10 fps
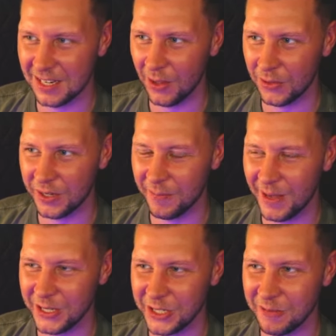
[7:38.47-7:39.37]
other
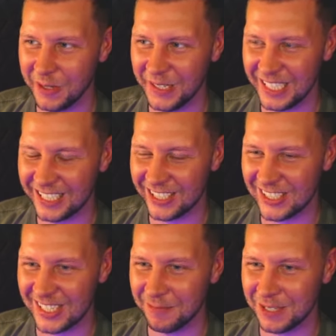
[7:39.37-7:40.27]
dimension, but he just
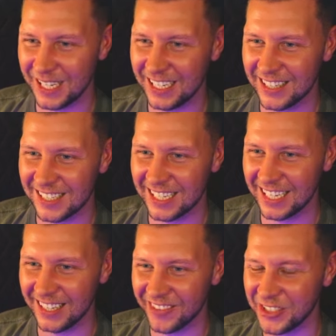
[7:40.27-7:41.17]
seems like he doesn't
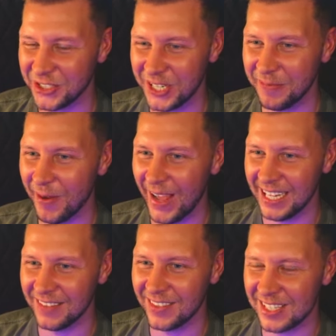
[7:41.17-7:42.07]
give a shit about any
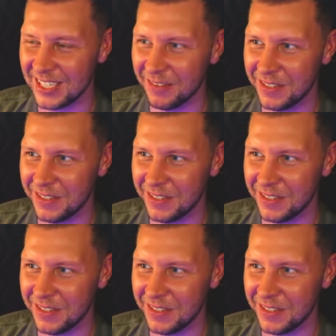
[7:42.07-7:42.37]
of this stuff.